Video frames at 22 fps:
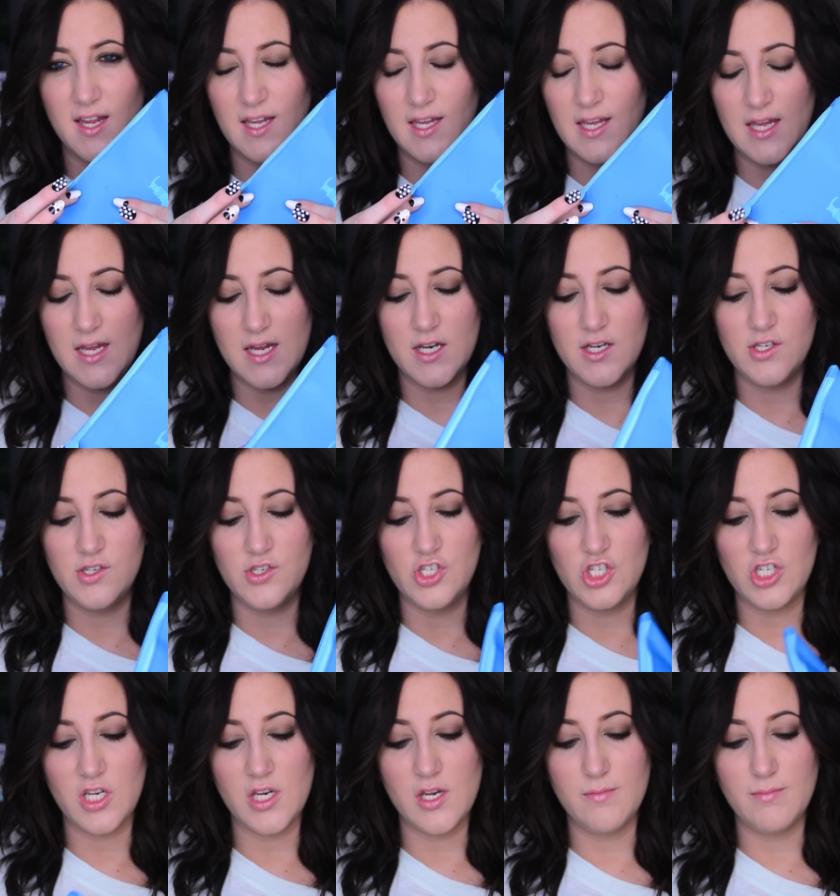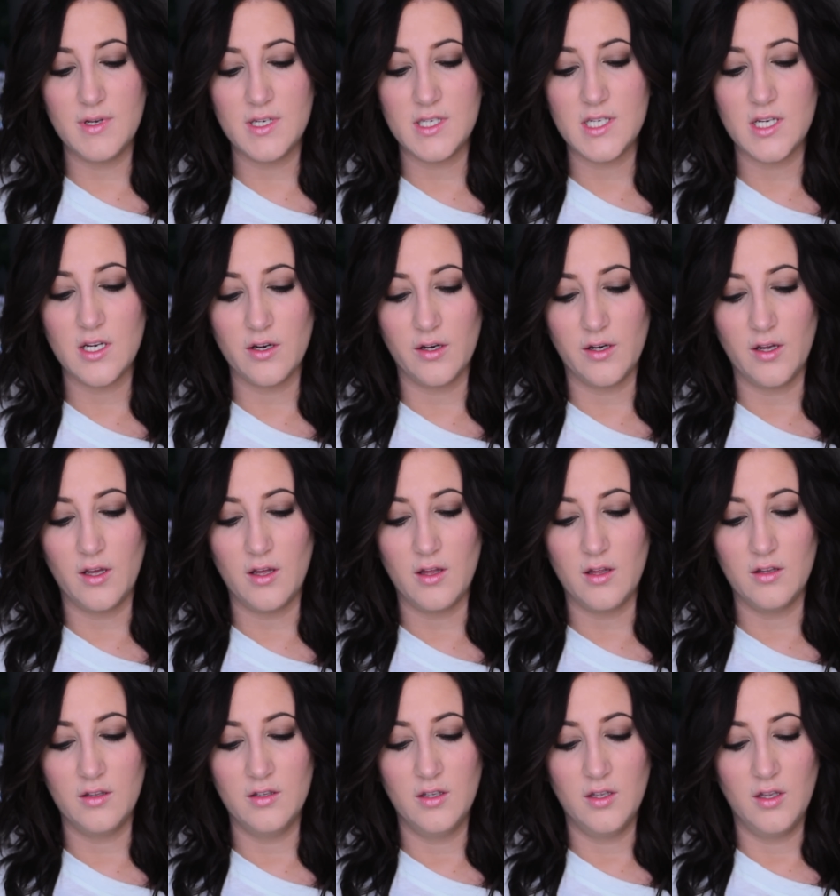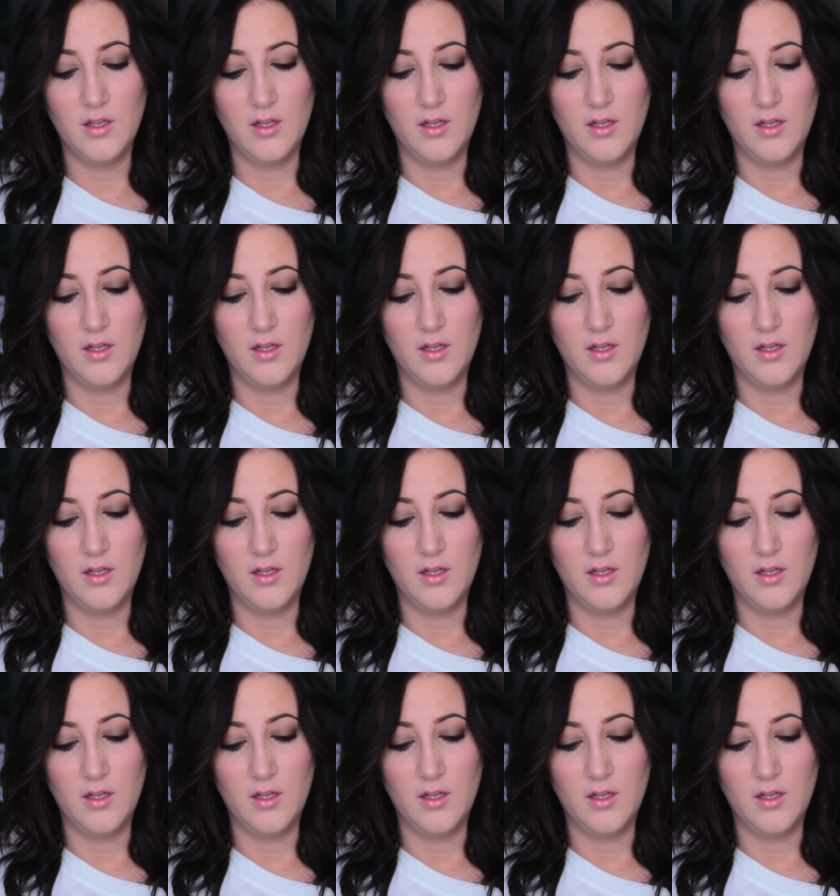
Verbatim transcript: icky, cheap material,